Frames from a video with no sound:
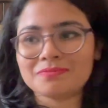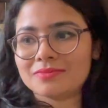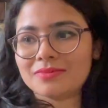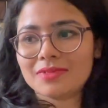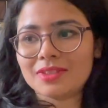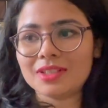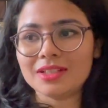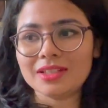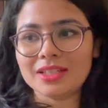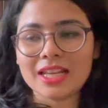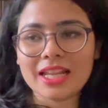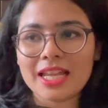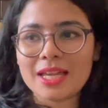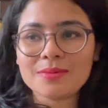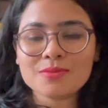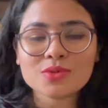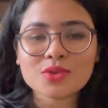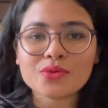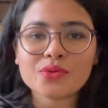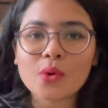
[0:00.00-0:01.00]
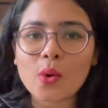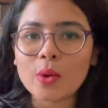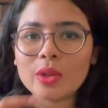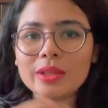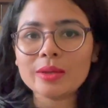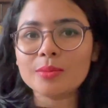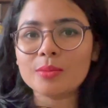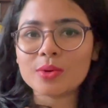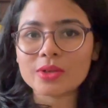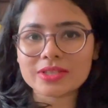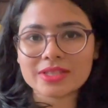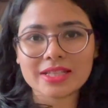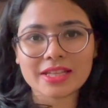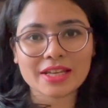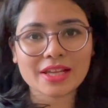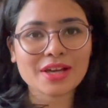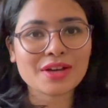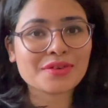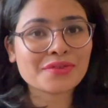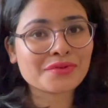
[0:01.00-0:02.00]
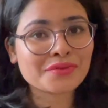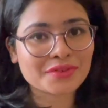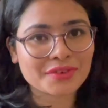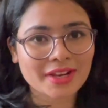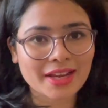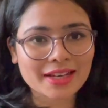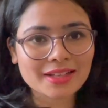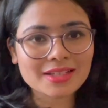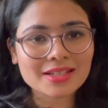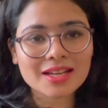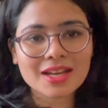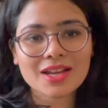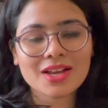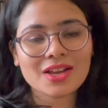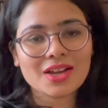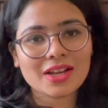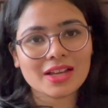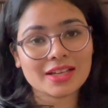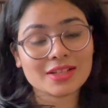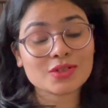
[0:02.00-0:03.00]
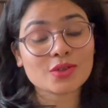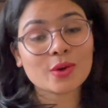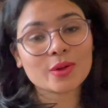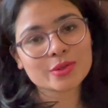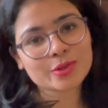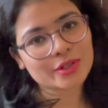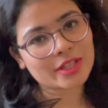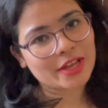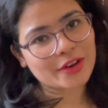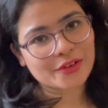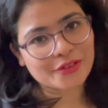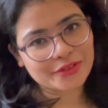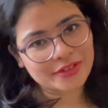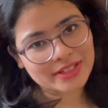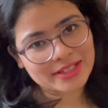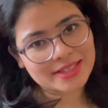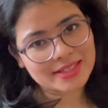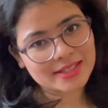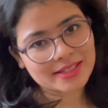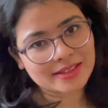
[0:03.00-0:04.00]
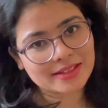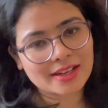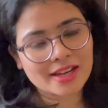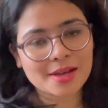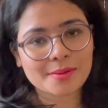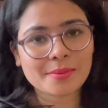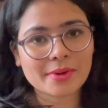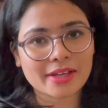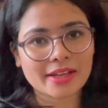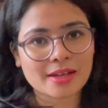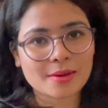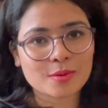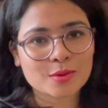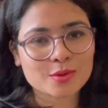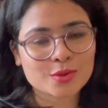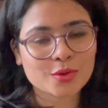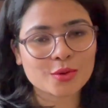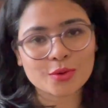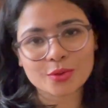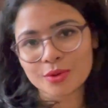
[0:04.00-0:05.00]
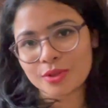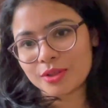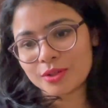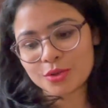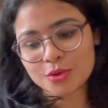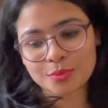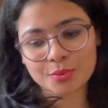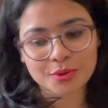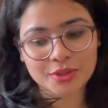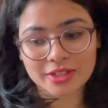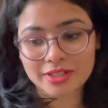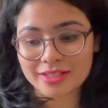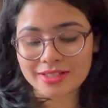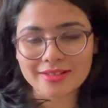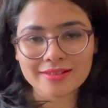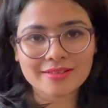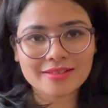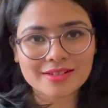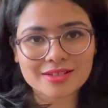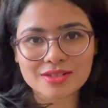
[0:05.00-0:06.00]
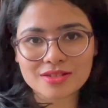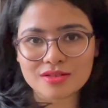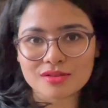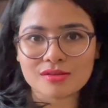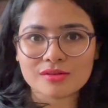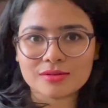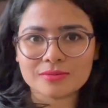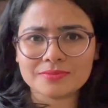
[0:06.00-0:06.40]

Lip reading: the names of all the books that I have read. It's also there on Instagram, and I'm also going to put it here. So